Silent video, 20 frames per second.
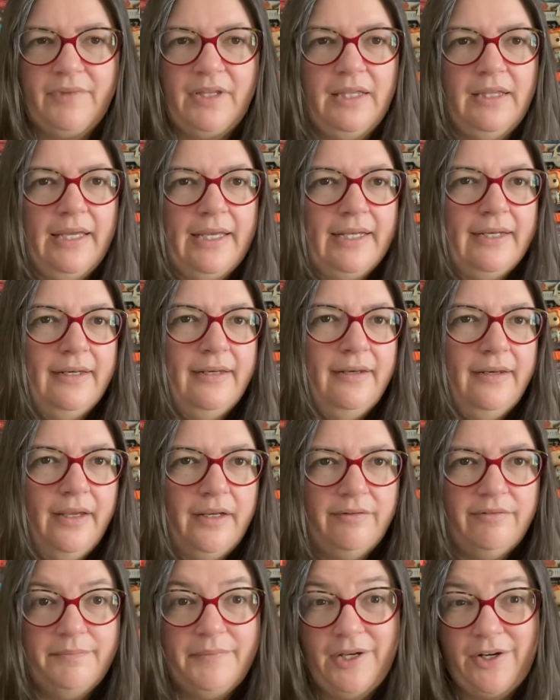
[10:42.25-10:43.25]
like
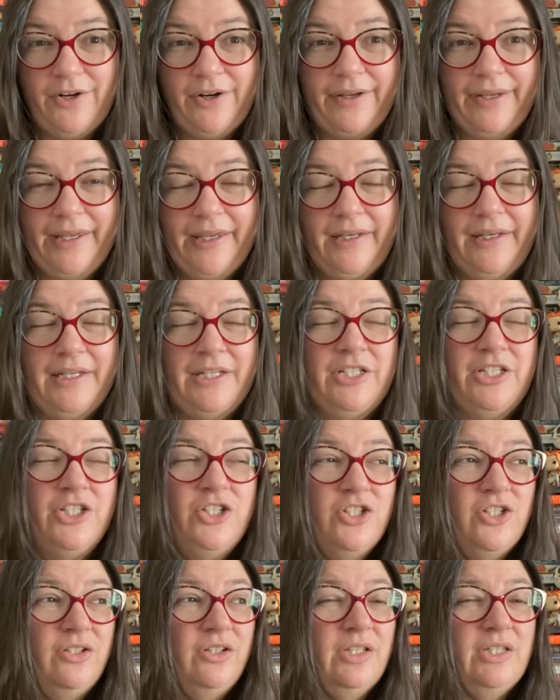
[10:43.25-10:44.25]
Native American,
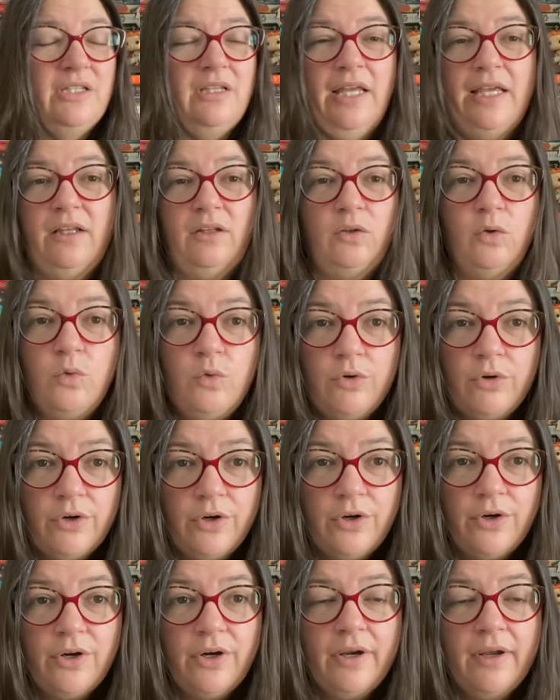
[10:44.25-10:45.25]
indigenous like
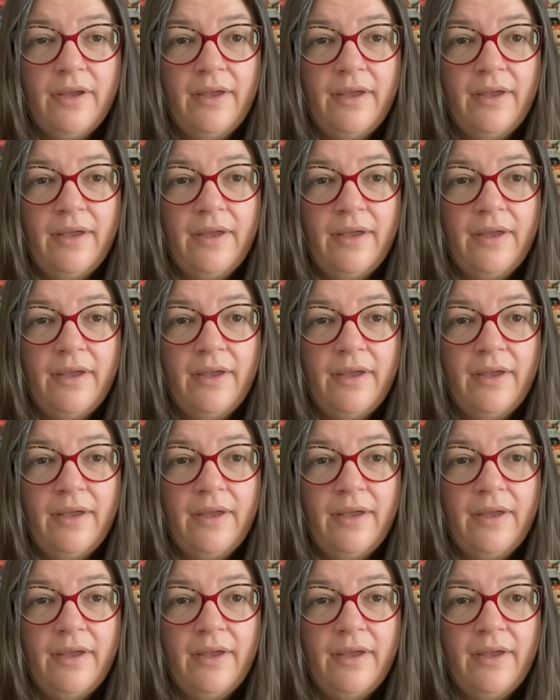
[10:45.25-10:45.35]
lore